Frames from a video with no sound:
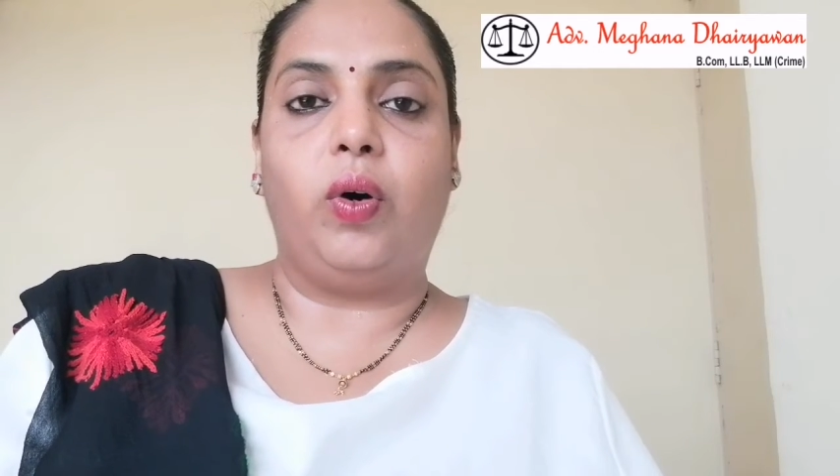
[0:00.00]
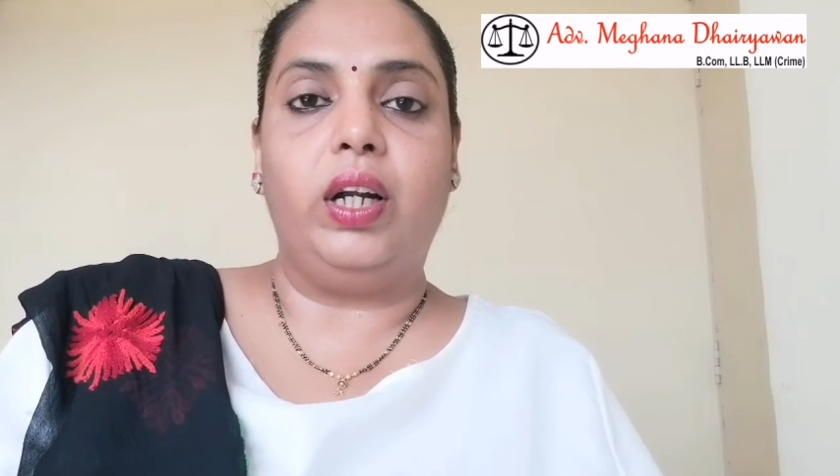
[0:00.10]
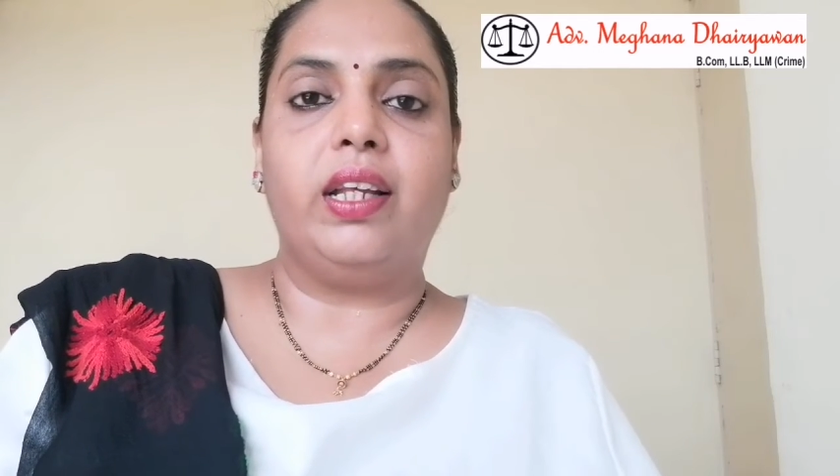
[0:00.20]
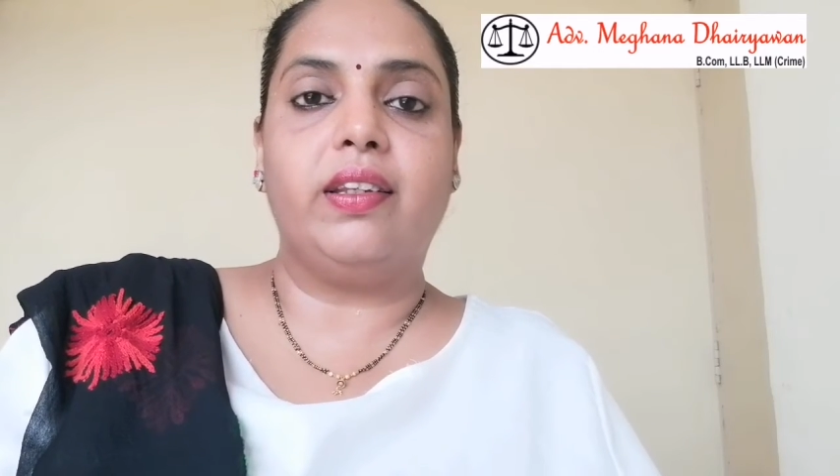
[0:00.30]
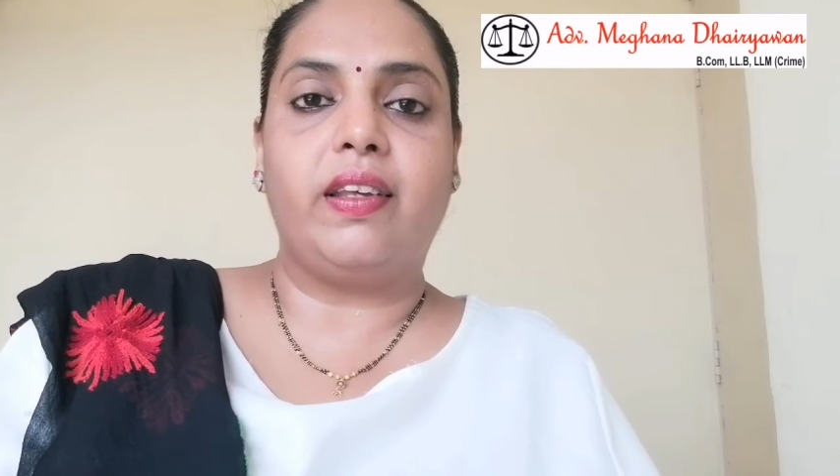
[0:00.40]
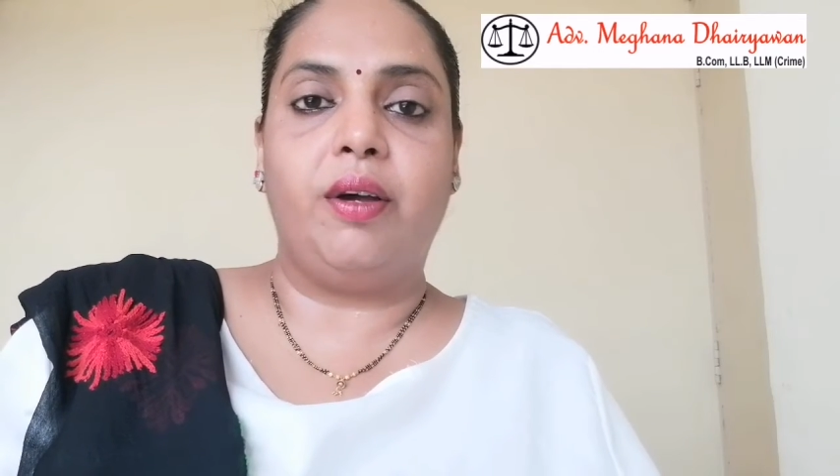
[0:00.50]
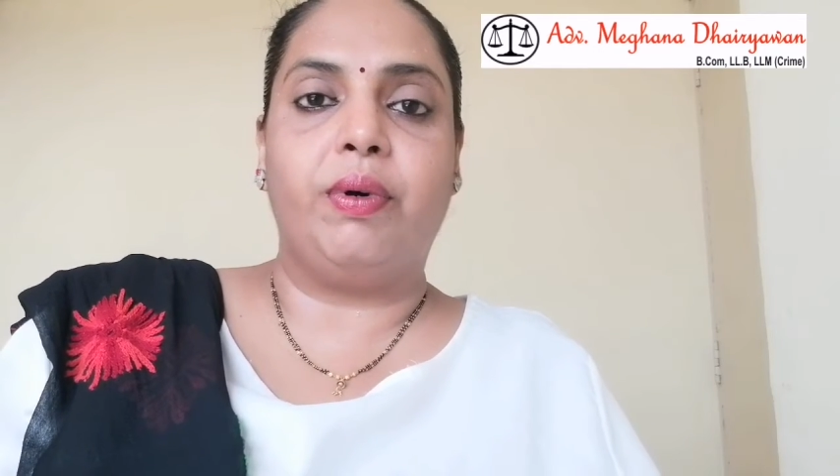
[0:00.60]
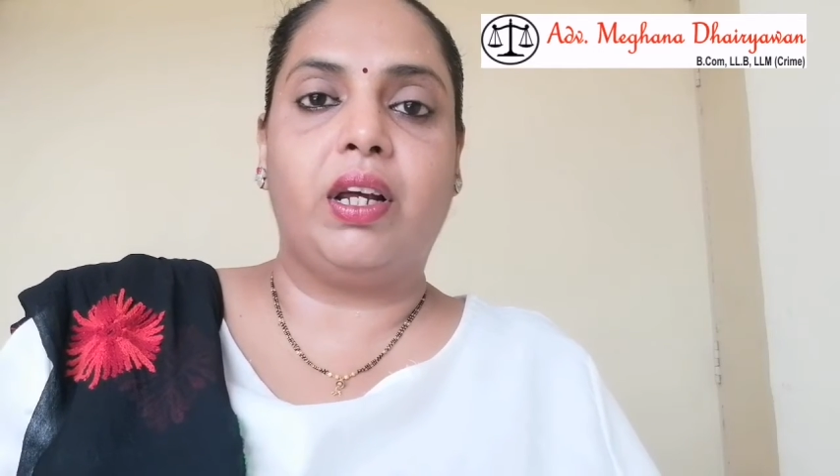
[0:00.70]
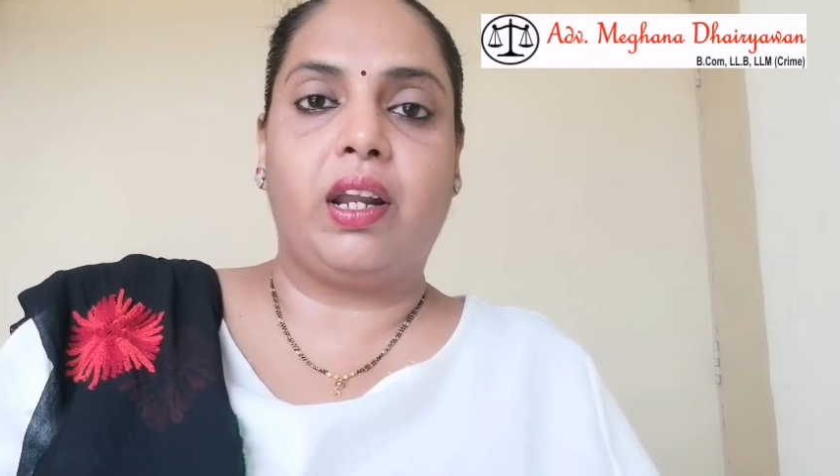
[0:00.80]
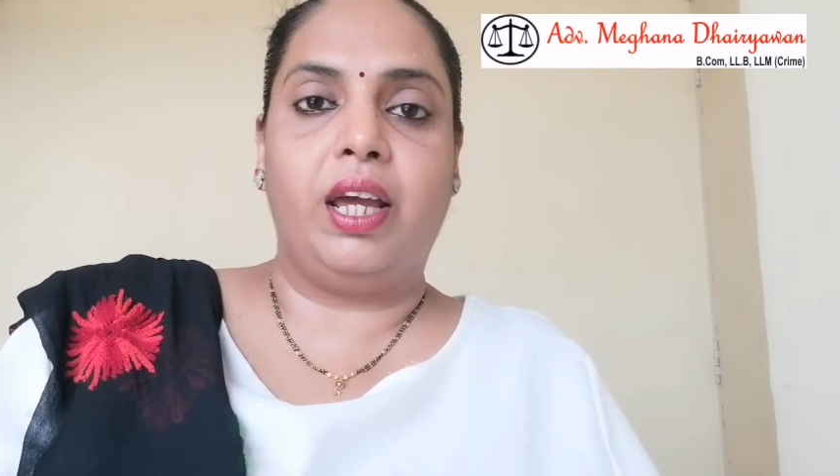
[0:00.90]
called as a
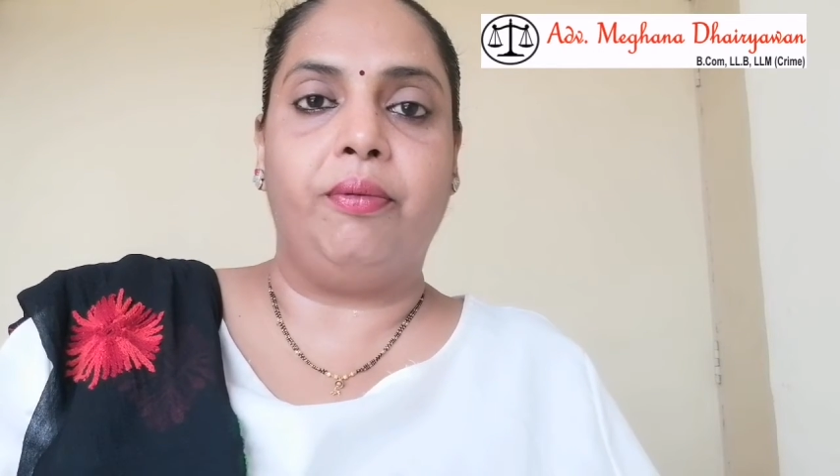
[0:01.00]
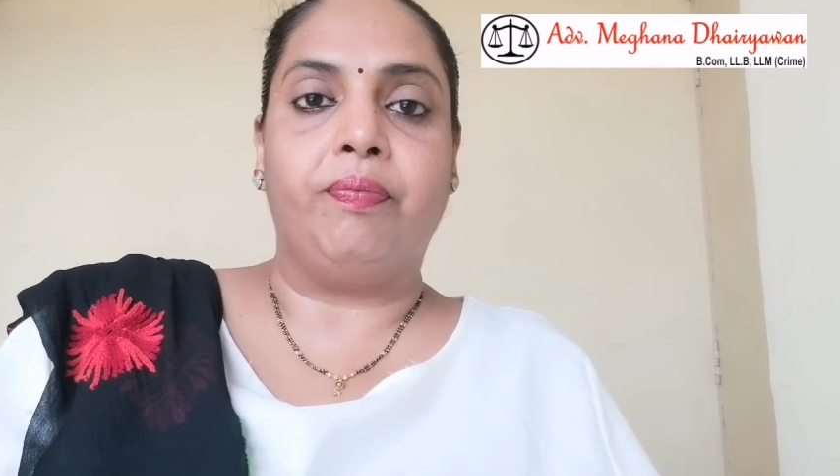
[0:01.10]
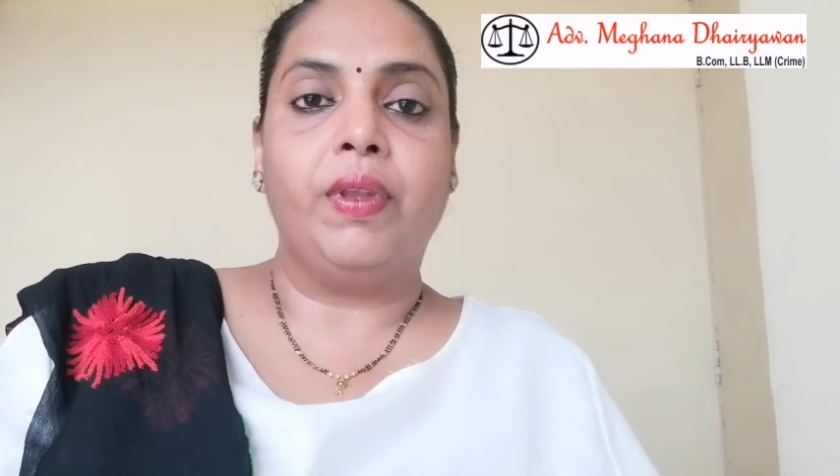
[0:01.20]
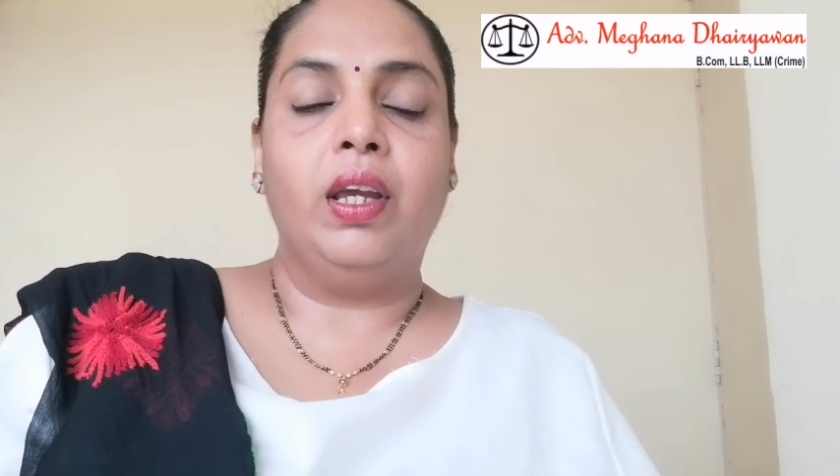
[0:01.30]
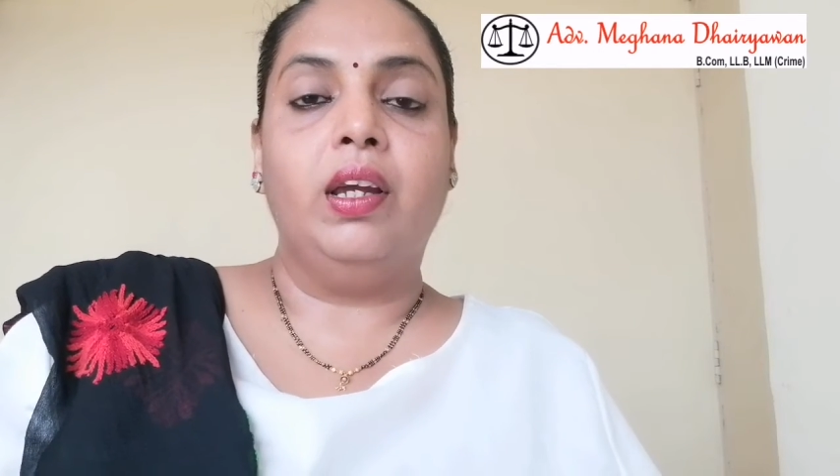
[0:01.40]
cyber crime.